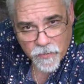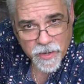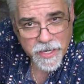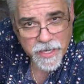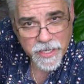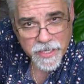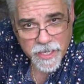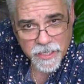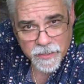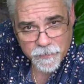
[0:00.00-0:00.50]
ready
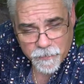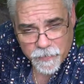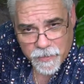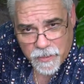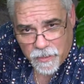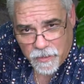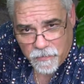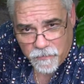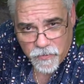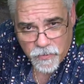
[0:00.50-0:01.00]
yet.
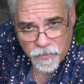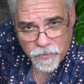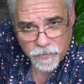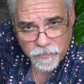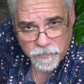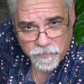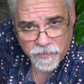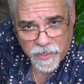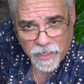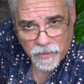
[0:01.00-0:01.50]
If you
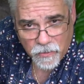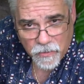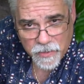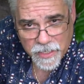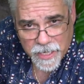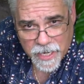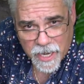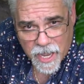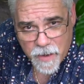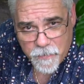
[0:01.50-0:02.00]
follow
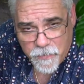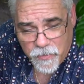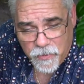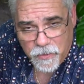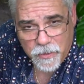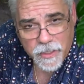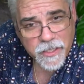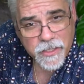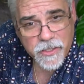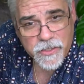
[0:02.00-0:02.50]
that
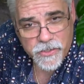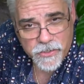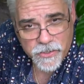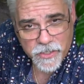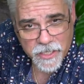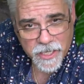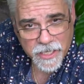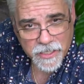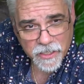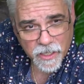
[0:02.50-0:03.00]
hyperlink, you're just
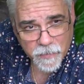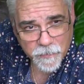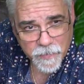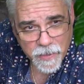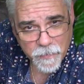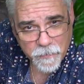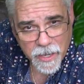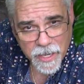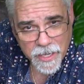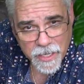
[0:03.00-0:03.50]
going to end up
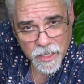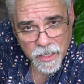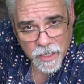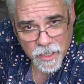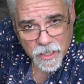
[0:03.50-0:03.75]
at my